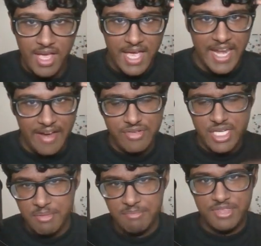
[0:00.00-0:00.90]
and every
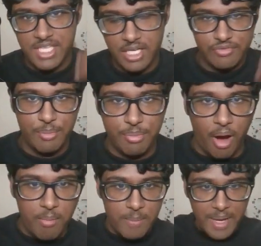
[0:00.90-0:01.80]
time I'm thinking of the problem,